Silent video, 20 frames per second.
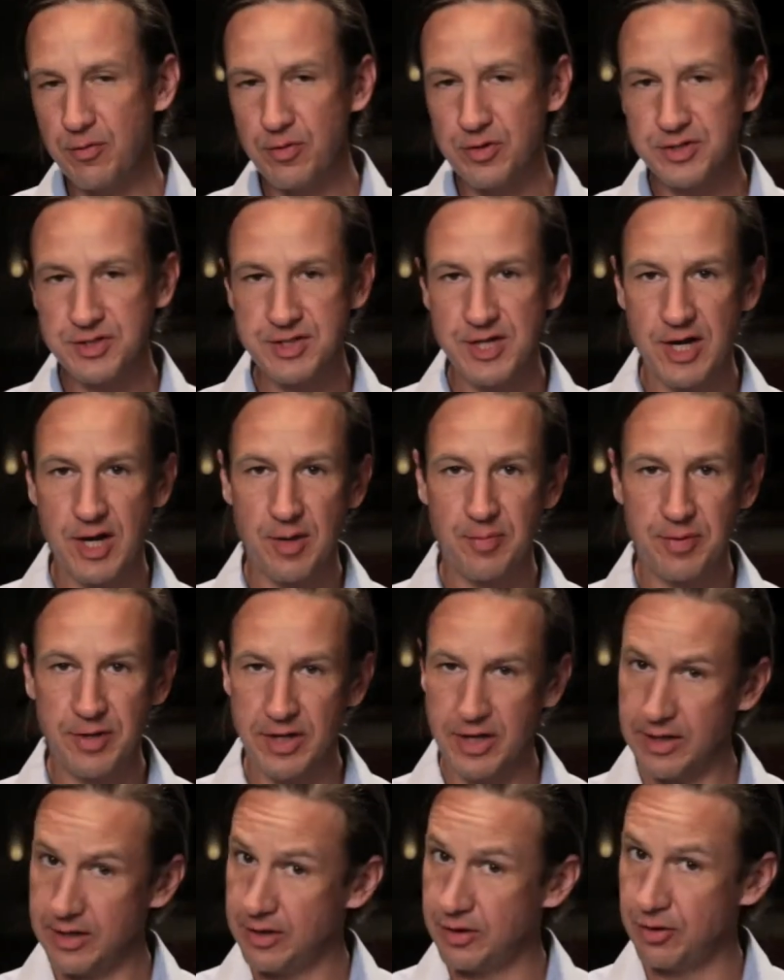hand is set up.
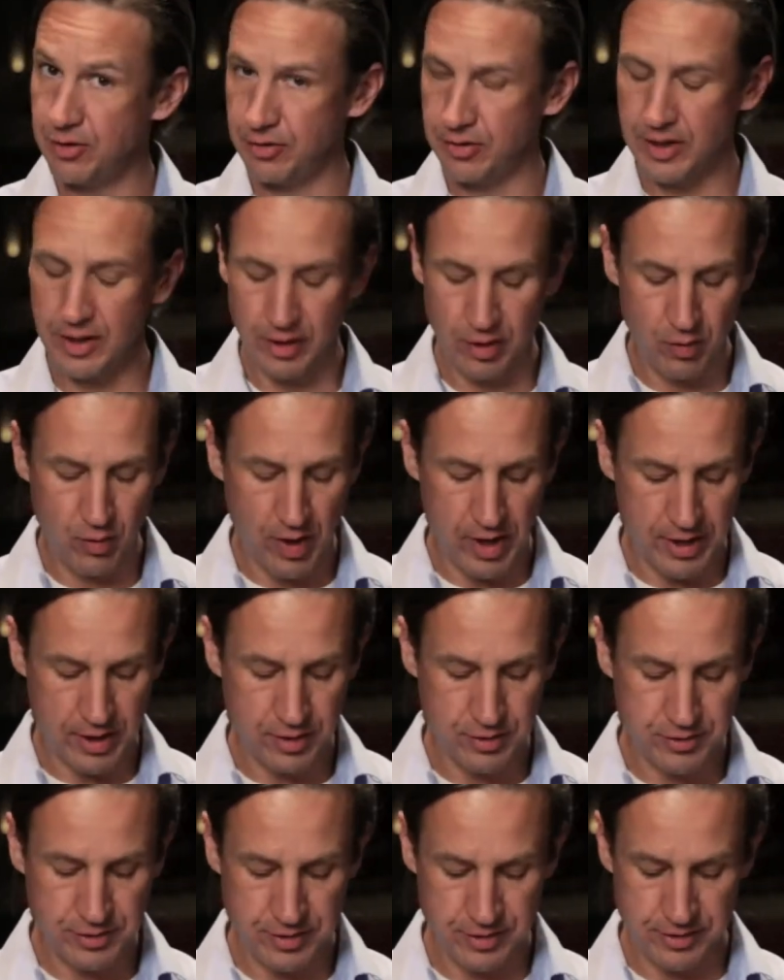And you're getting quite
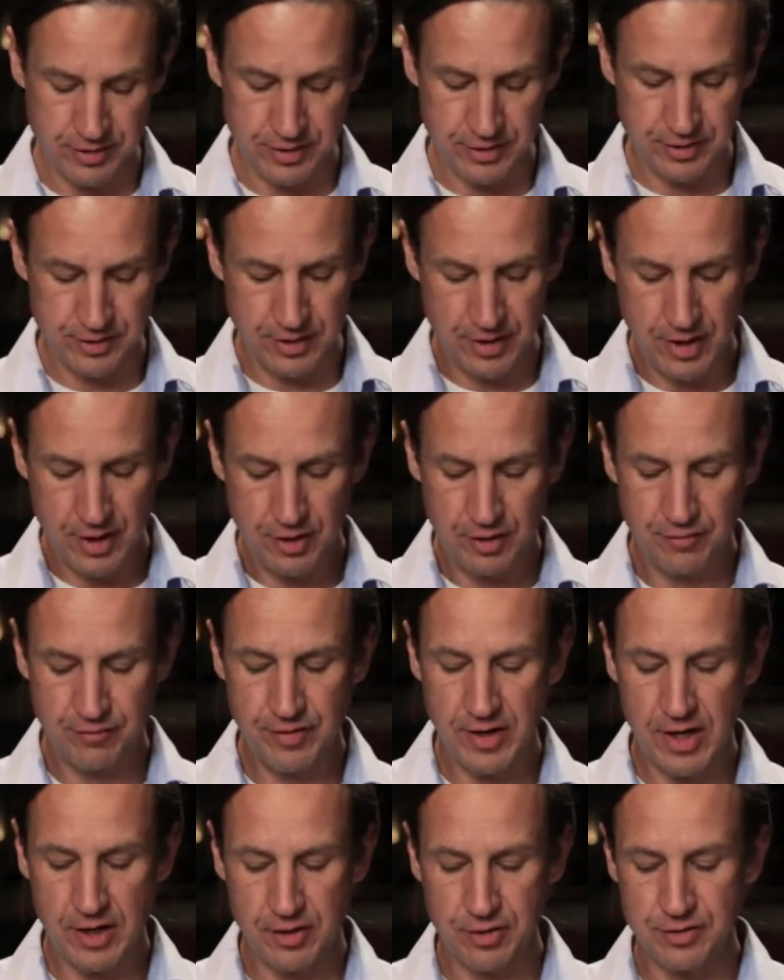used to this. You've
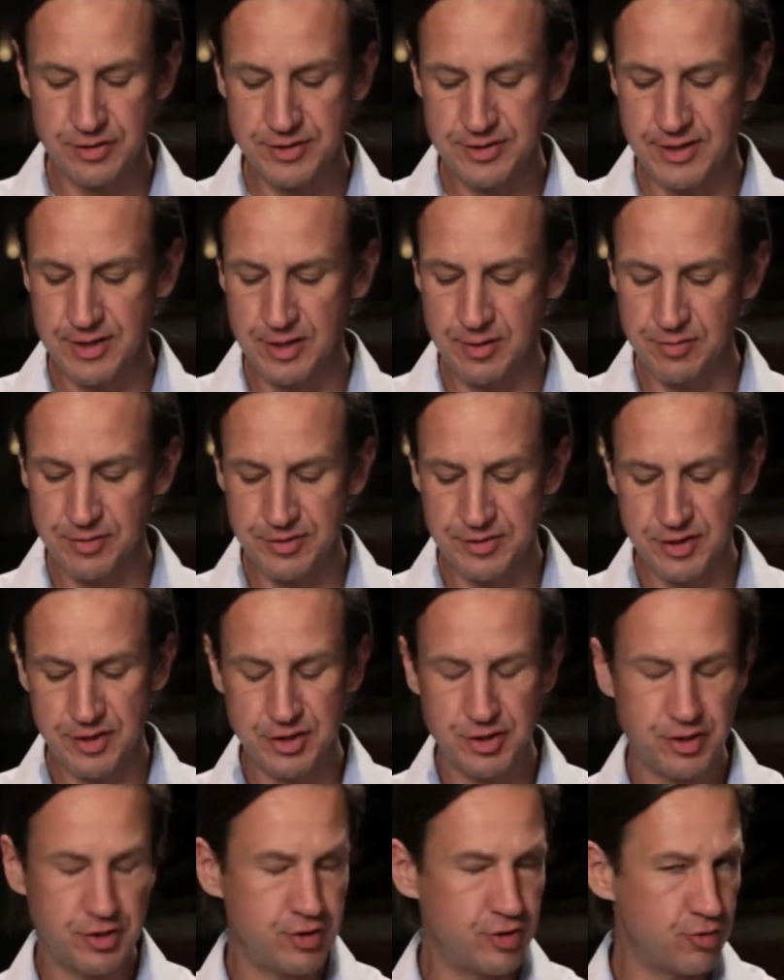got your sitting
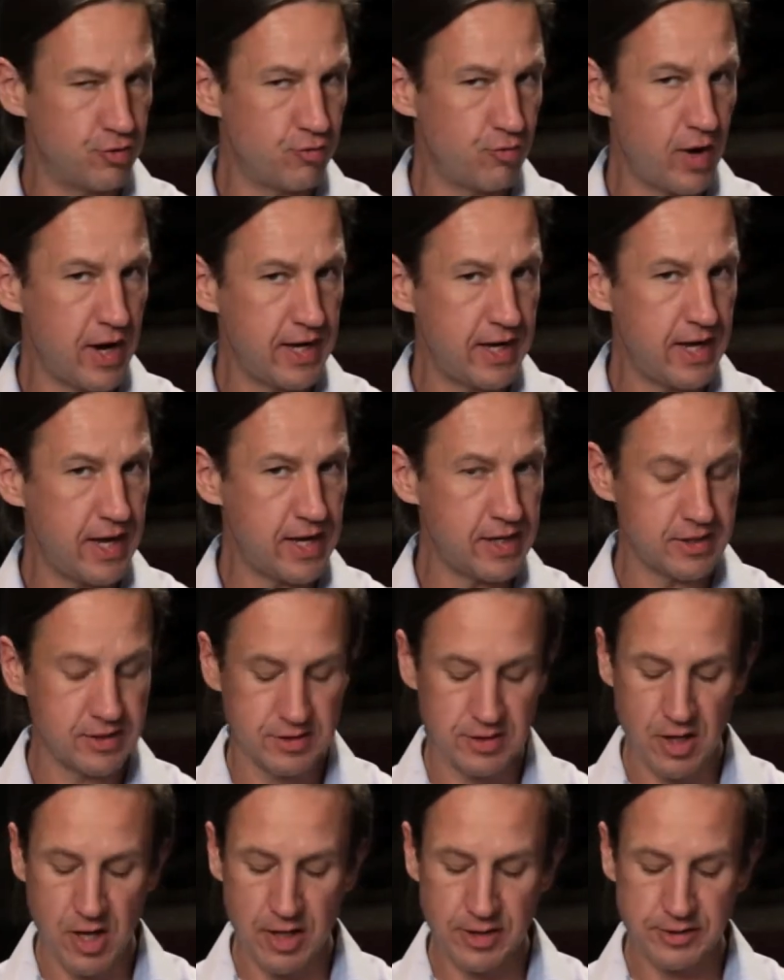position, your right hand is
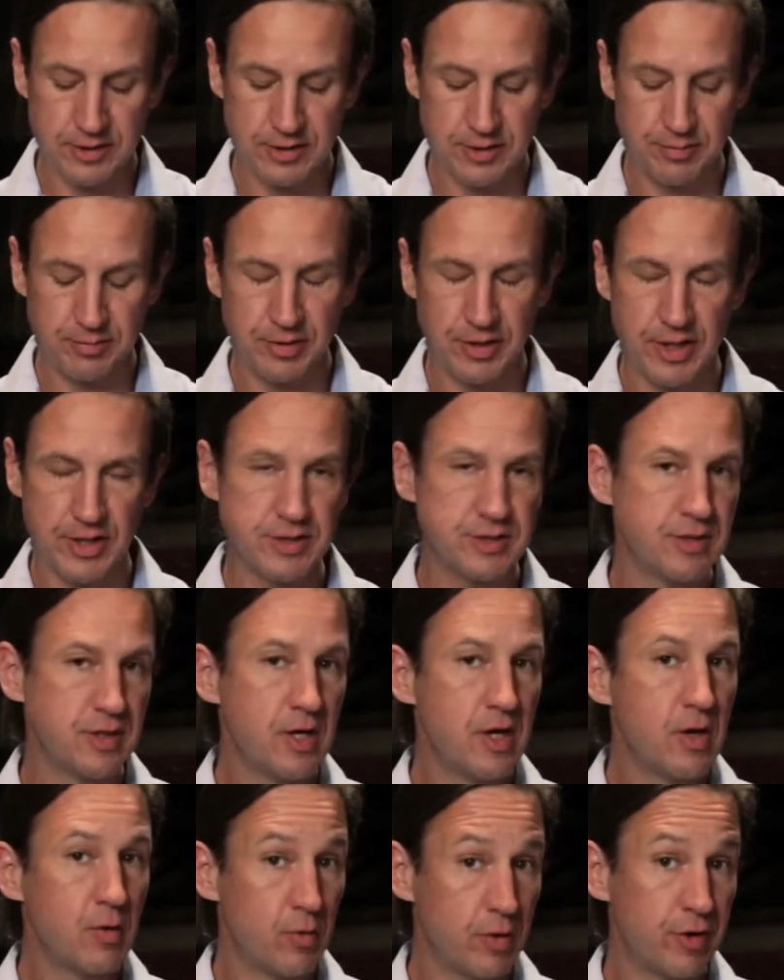locked into place.
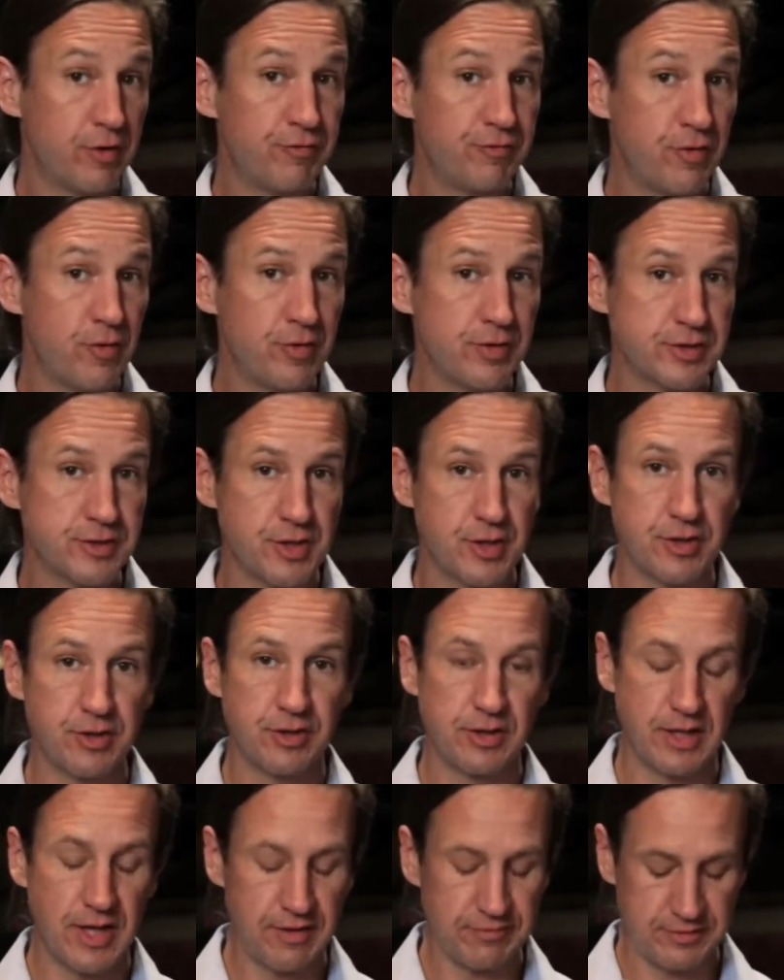We're gonna focus on
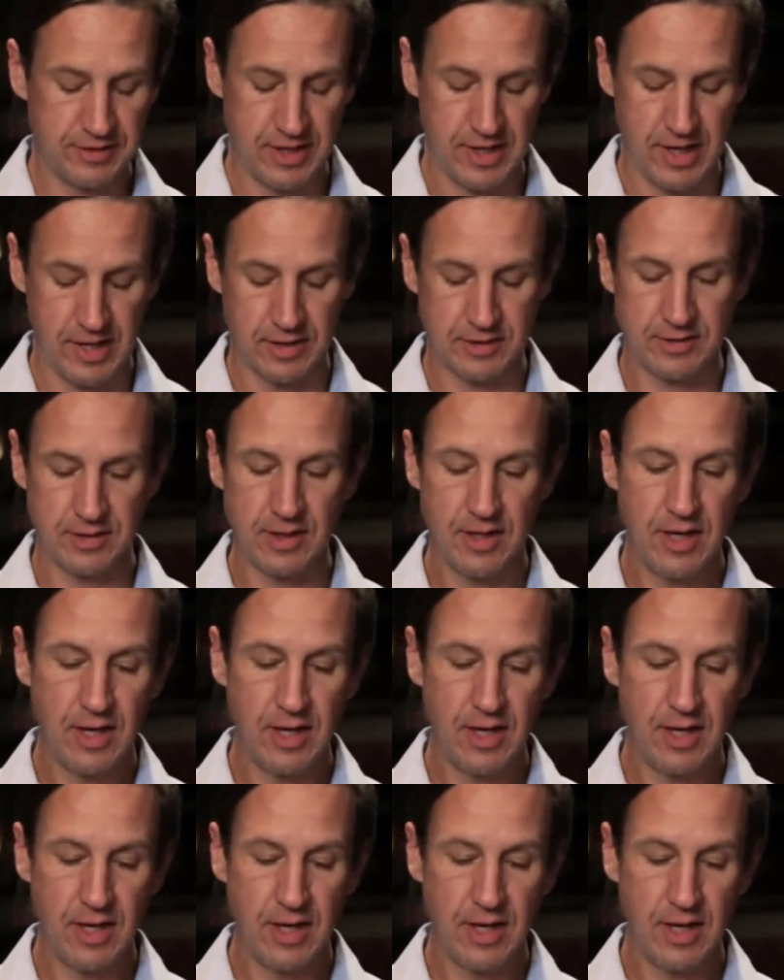your left hand.